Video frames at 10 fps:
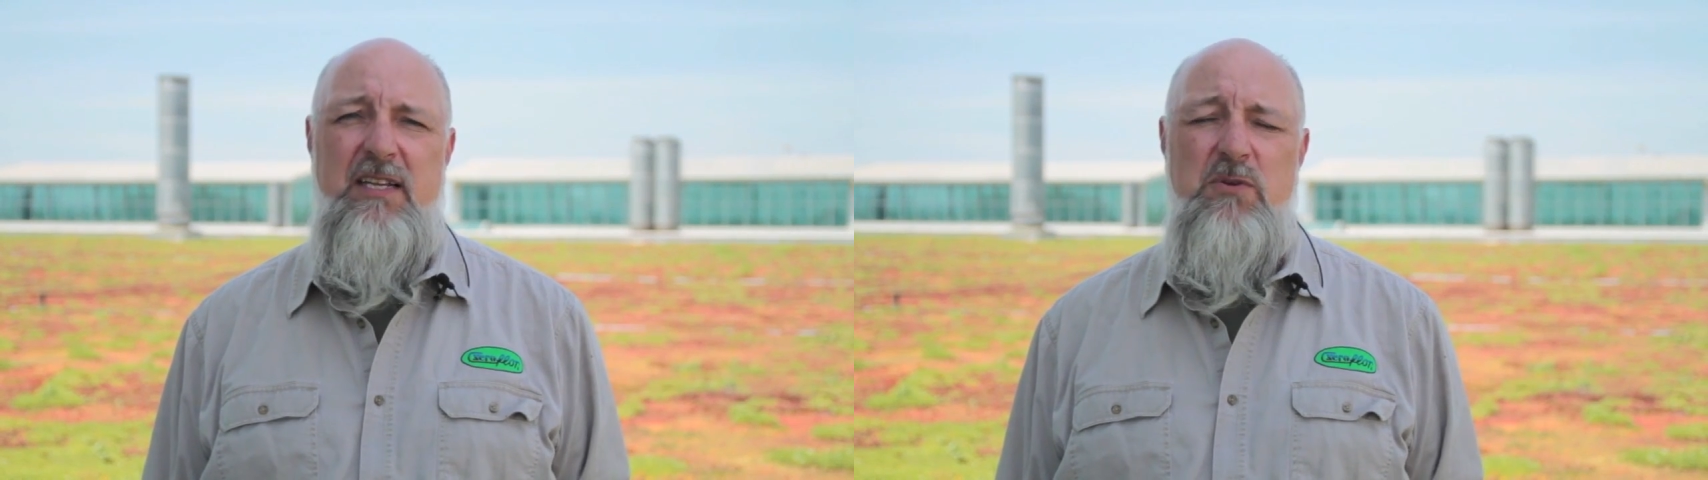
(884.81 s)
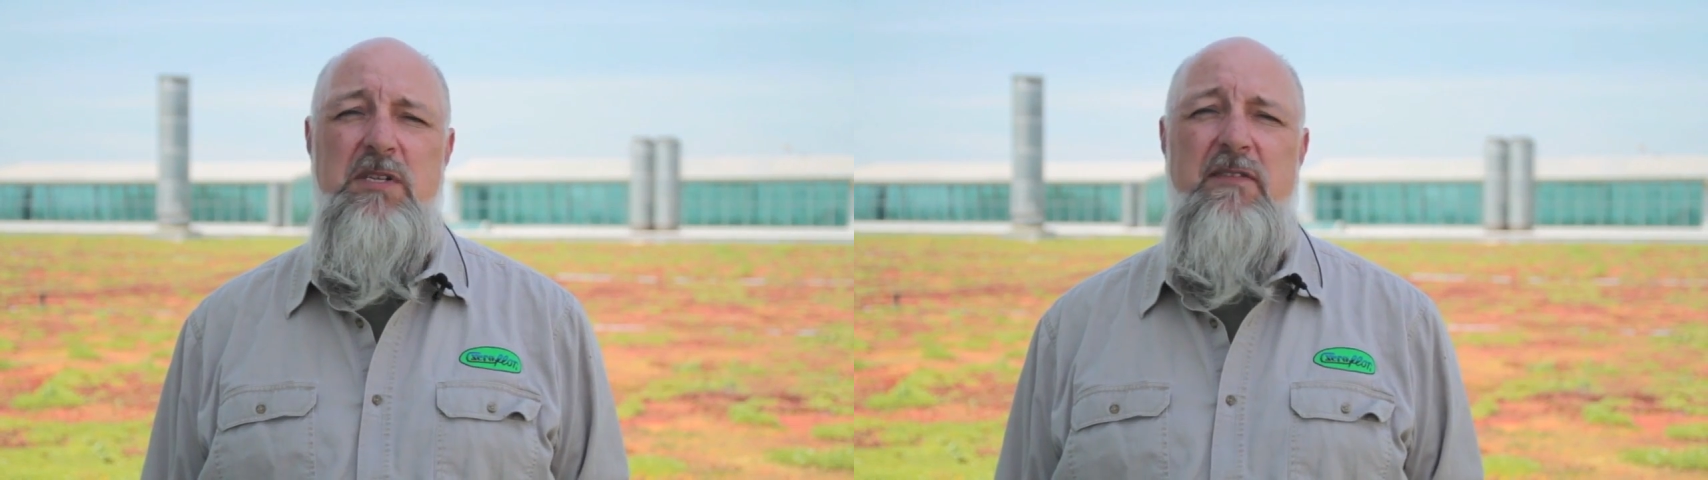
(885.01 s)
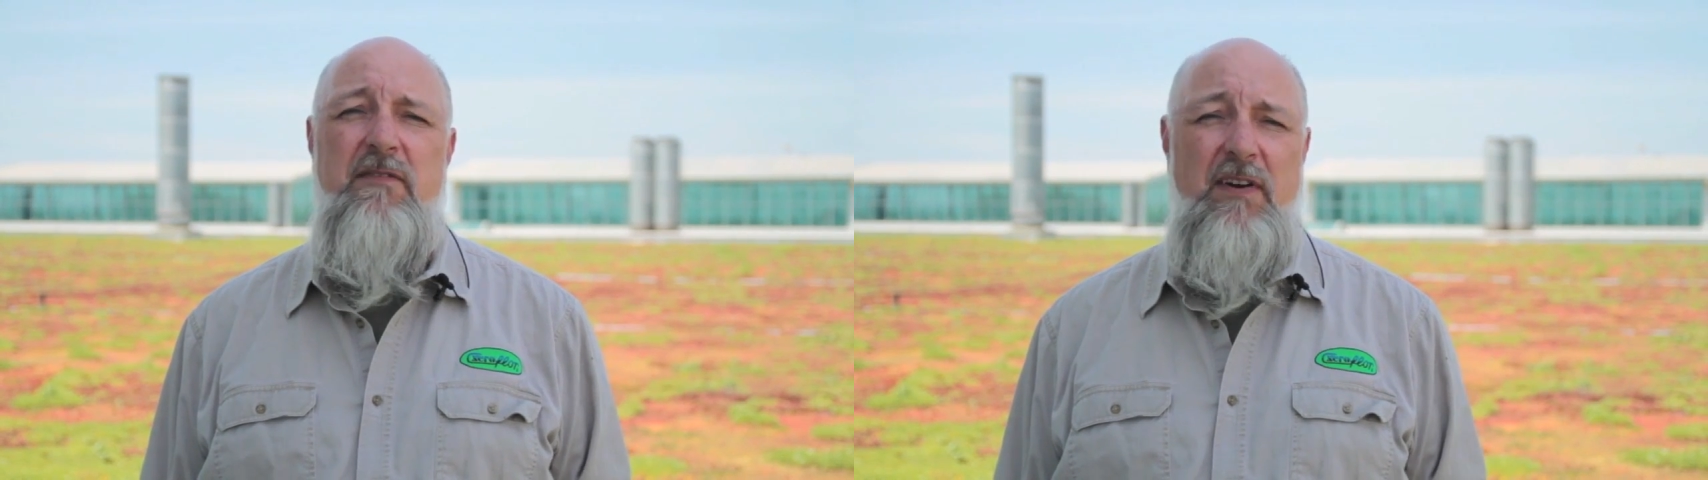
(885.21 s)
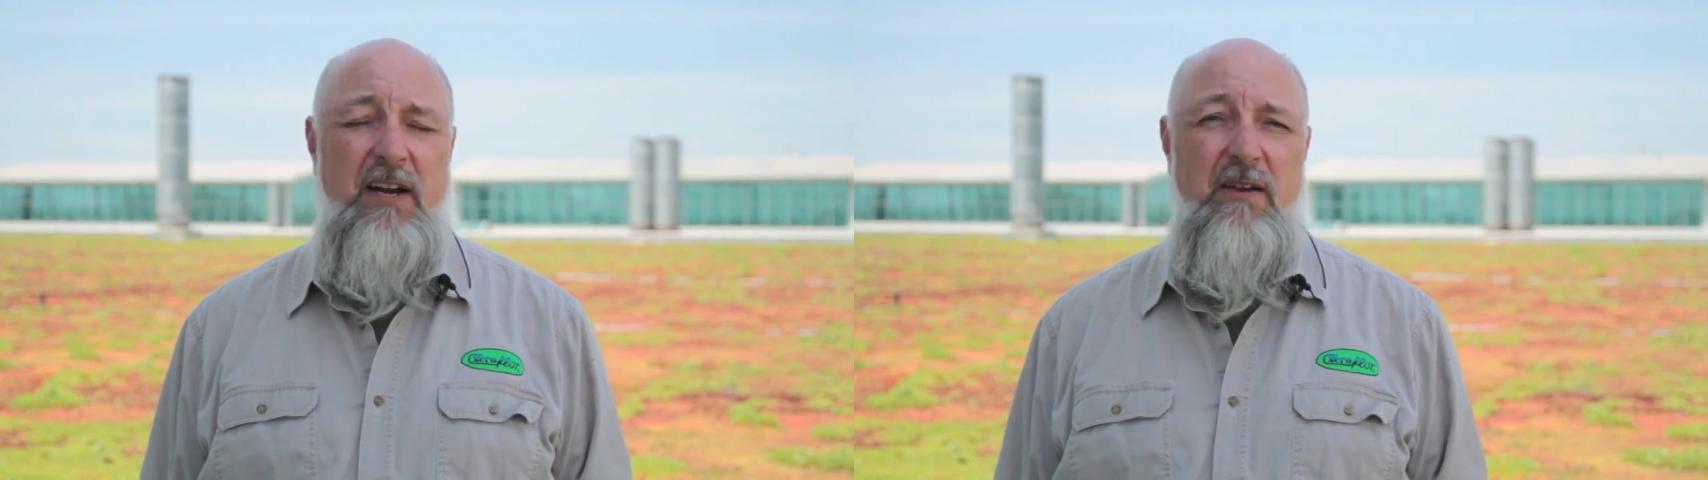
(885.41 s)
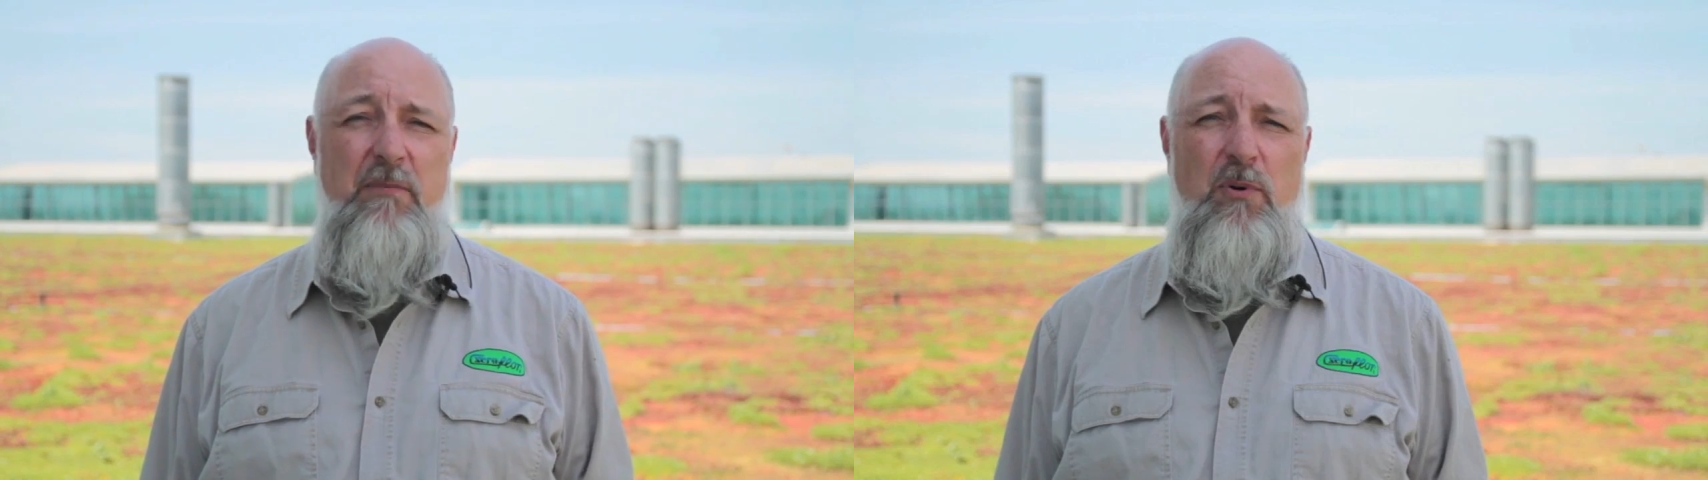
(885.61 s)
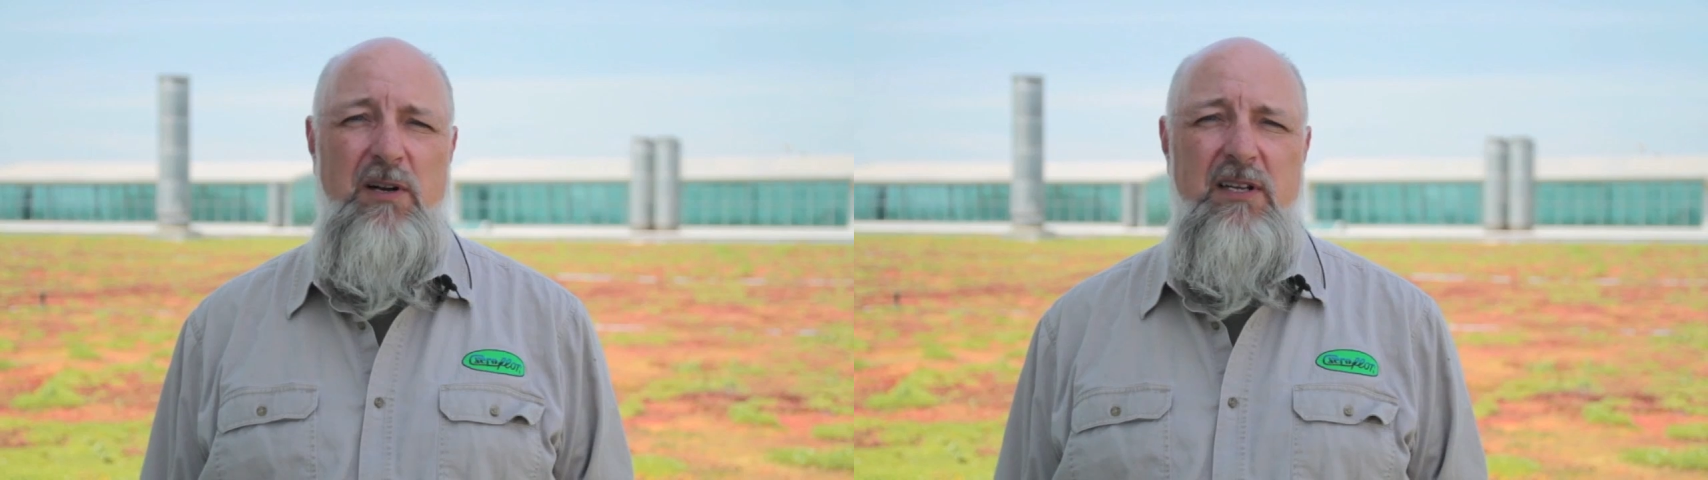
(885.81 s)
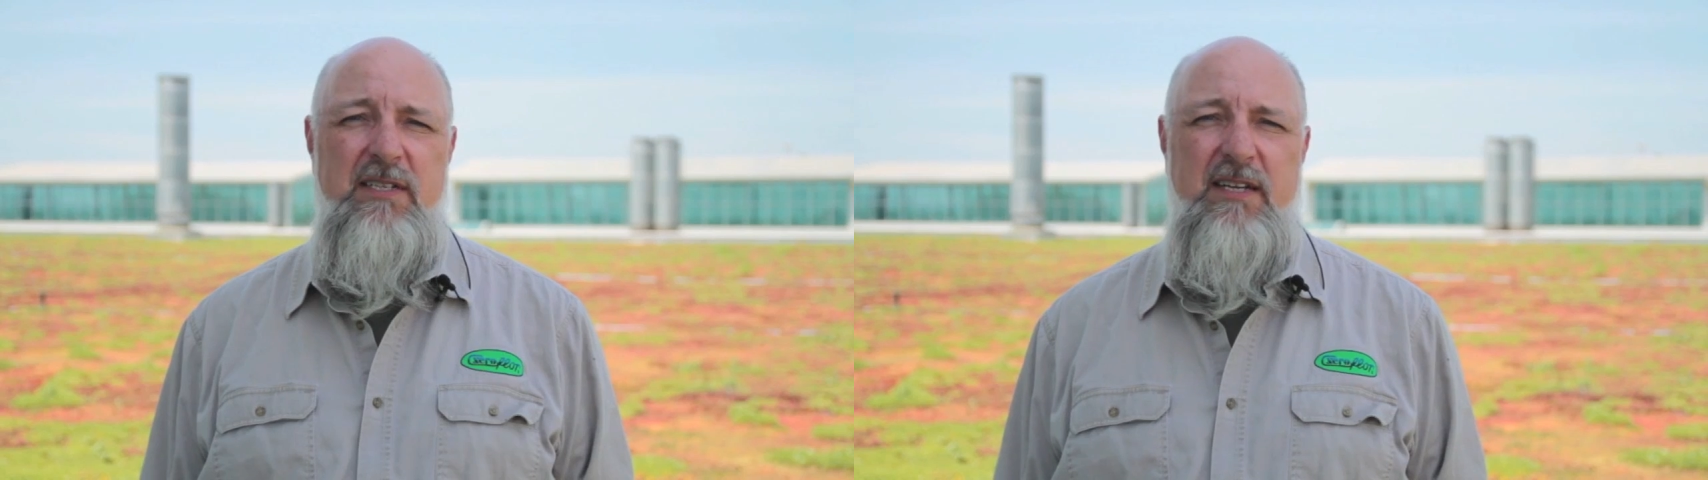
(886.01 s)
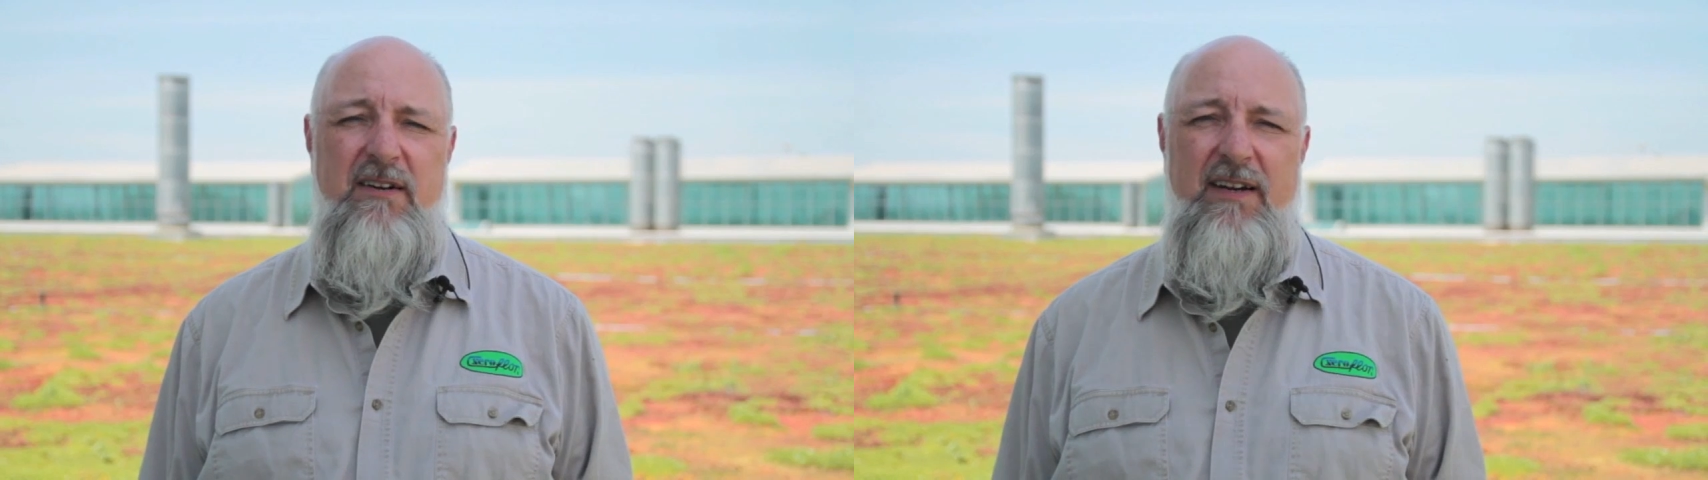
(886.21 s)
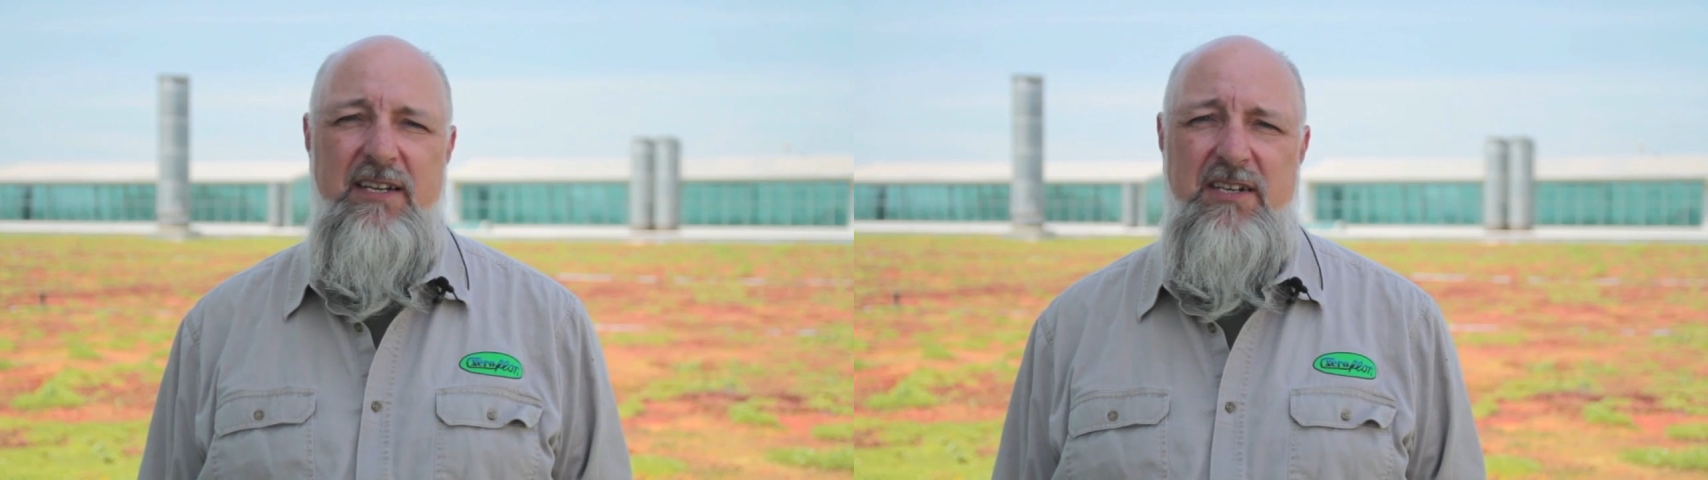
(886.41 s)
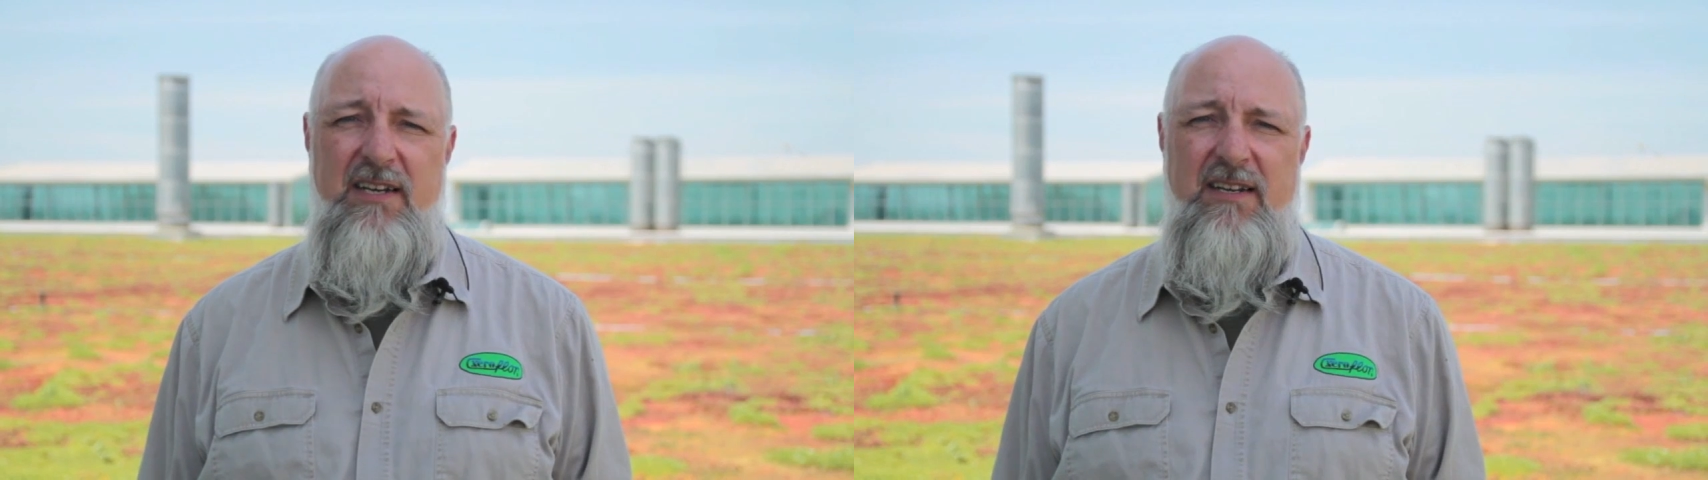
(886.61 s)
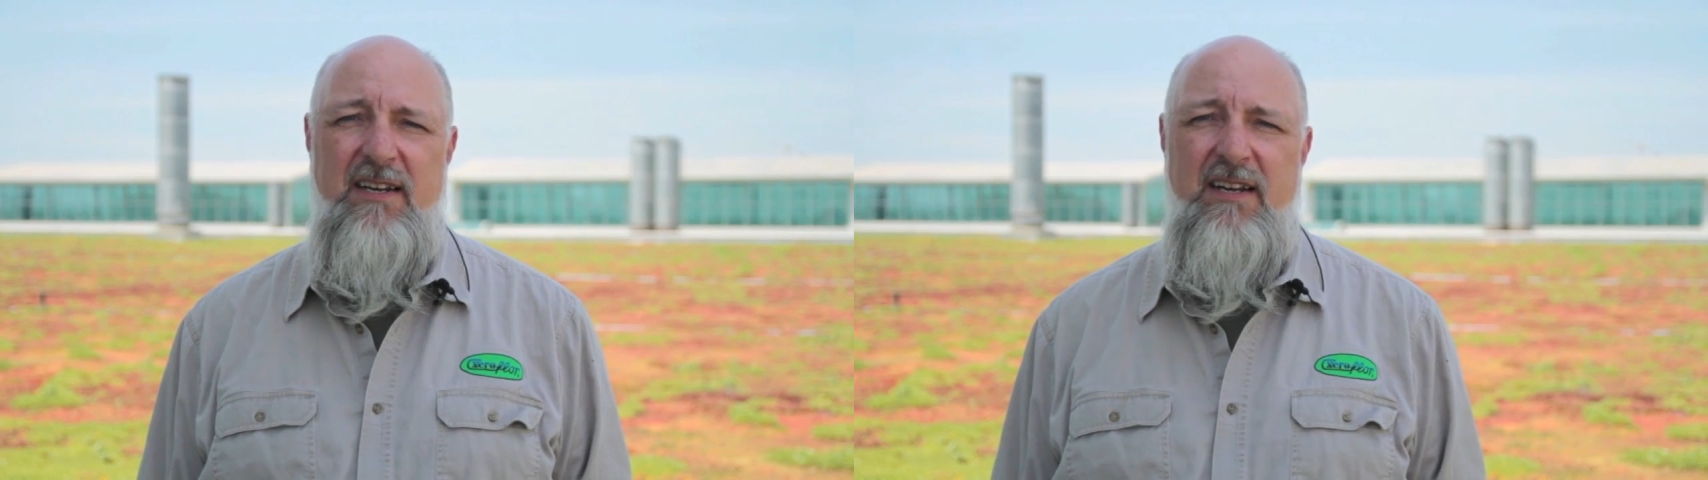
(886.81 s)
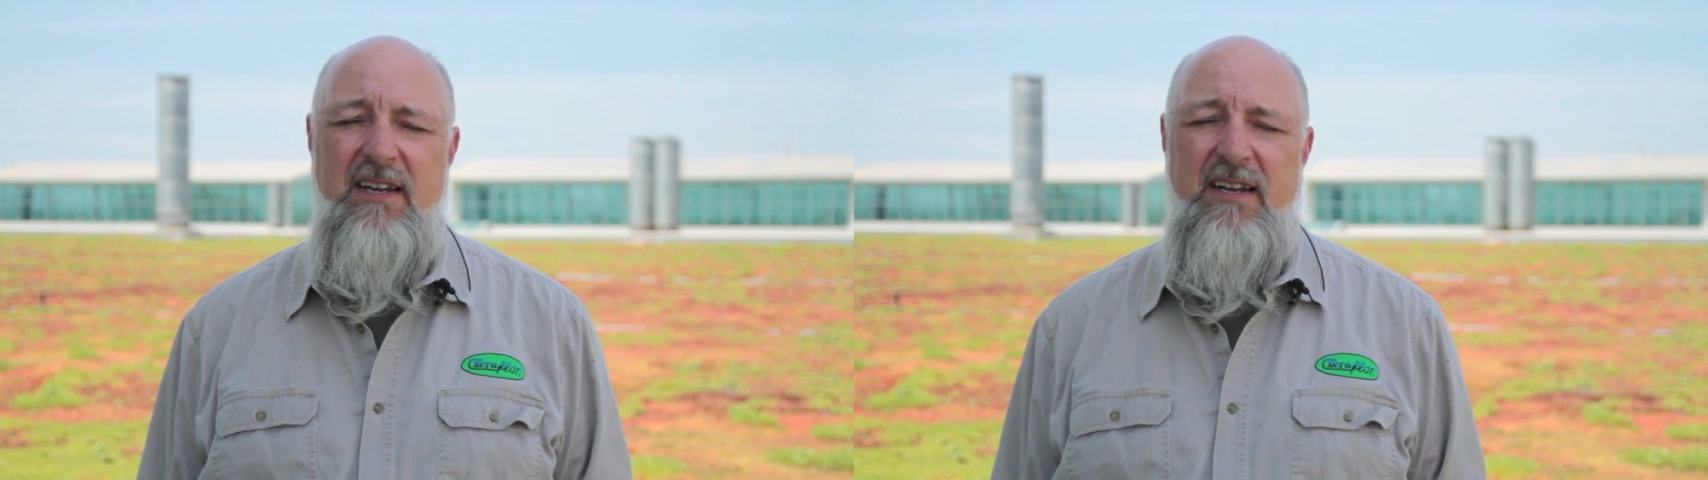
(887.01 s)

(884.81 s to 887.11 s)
this was a very important consideration.